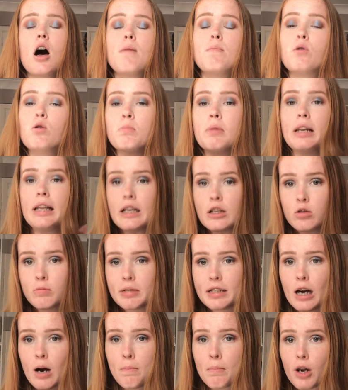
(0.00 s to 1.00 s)
All my links will be
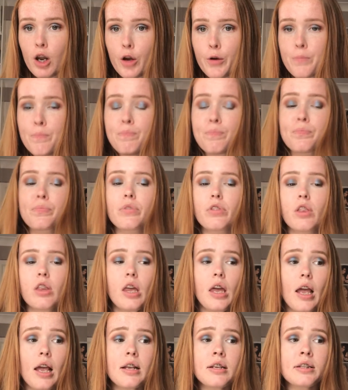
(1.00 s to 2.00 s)
down below.
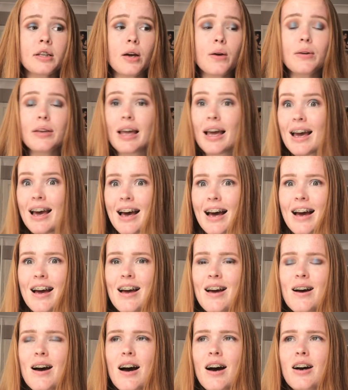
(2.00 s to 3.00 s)
So yeah,
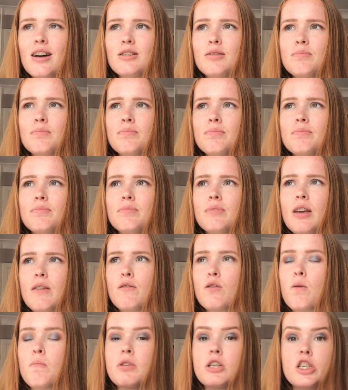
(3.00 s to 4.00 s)
if you
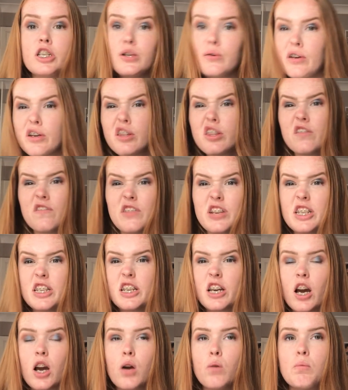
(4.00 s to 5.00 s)
want me to do another
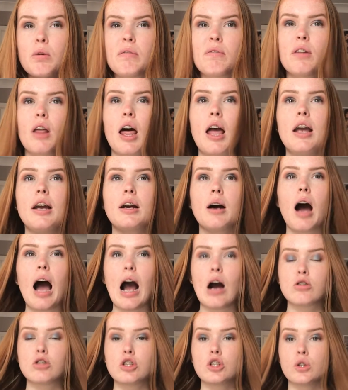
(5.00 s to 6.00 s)
video with like how
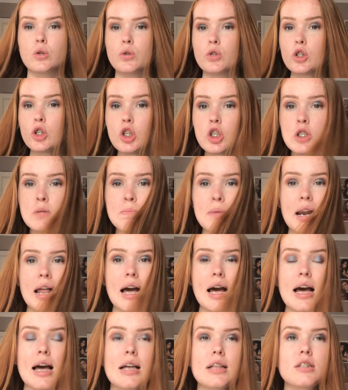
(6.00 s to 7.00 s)
to do Dutch
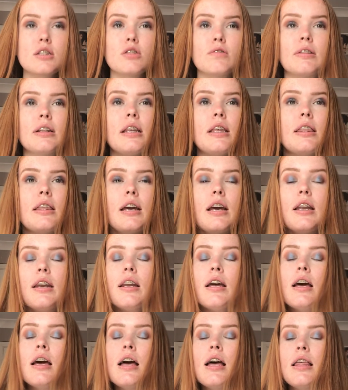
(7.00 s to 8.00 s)
plaits or anything,
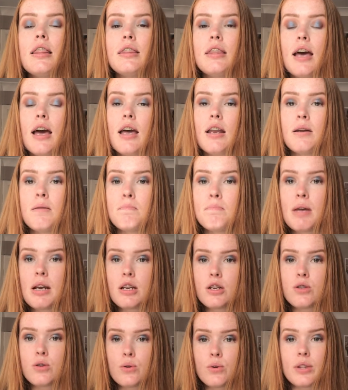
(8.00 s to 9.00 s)
then make
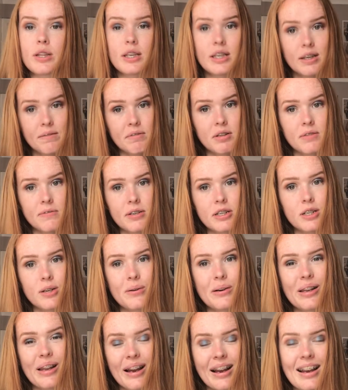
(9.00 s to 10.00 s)
sure that you give this
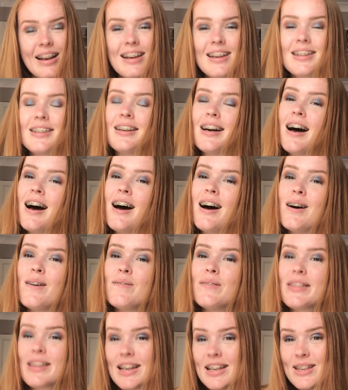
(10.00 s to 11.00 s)
video a like.
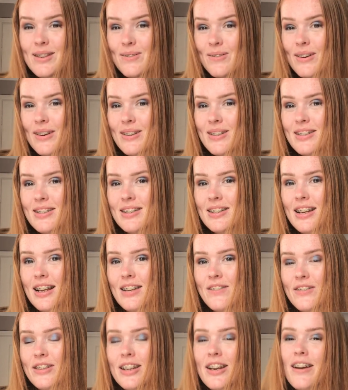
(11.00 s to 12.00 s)
Thanks for watching today's
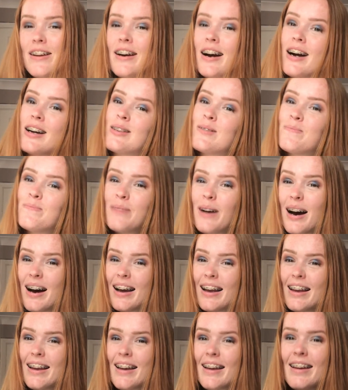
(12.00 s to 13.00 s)
video, guys. Bye!